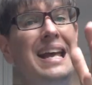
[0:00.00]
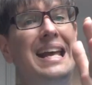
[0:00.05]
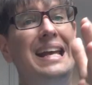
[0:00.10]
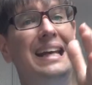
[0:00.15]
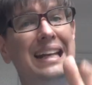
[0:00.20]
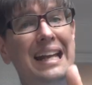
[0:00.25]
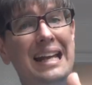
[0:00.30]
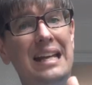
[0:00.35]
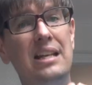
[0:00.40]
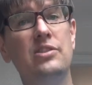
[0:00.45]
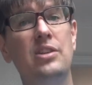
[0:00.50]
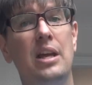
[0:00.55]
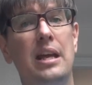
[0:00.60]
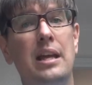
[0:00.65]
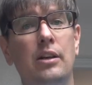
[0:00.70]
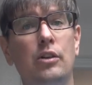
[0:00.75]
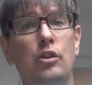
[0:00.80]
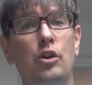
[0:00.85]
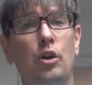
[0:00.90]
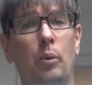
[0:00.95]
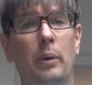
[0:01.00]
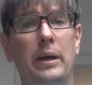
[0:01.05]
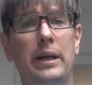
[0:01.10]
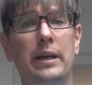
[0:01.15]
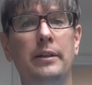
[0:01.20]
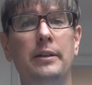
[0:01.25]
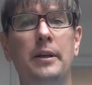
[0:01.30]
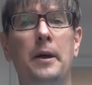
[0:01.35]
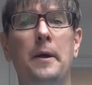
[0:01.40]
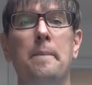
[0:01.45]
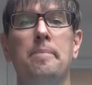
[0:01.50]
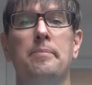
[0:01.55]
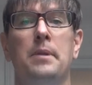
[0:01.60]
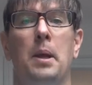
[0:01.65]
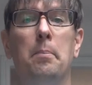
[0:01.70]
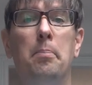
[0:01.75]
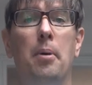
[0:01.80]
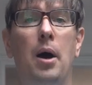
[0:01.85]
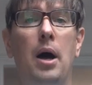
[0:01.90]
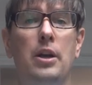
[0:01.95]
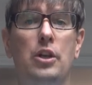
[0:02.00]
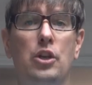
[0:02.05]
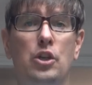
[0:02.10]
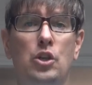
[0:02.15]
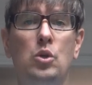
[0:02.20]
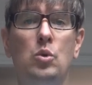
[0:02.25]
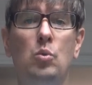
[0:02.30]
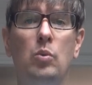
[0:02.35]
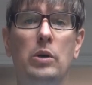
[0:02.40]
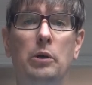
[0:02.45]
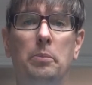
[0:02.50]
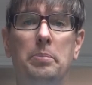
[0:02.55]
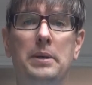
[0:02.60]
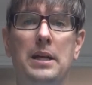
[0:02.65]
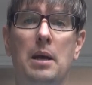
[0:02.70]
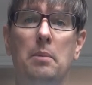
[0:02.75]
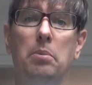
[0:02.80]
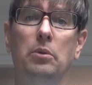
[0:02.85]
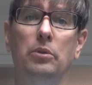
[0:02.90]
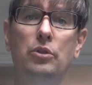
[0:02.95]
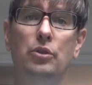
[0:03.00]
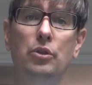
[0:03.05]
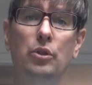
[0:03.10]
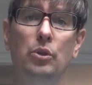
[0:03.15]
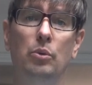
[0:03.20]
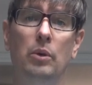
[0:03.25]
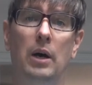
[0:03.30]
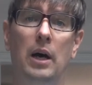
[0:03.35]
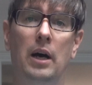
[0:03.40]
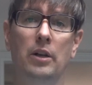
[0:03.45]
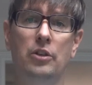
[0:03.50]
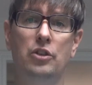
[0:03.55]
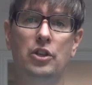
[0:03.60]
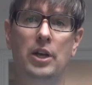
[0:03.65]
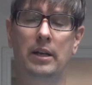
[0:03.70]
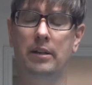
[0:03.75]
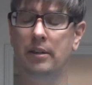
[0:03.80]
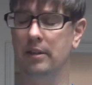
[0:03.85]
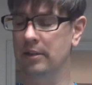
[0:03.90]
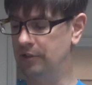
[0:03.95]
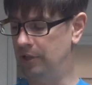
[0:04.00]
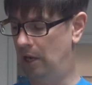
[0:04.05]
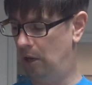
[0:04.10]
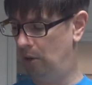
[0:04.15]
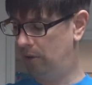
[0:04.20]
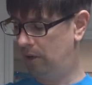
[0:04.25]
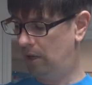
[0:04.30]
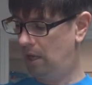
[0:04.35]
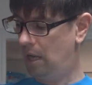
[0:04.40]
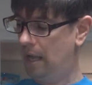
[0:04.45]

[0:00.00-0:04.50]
It is in Korean, but you will be able to check this out.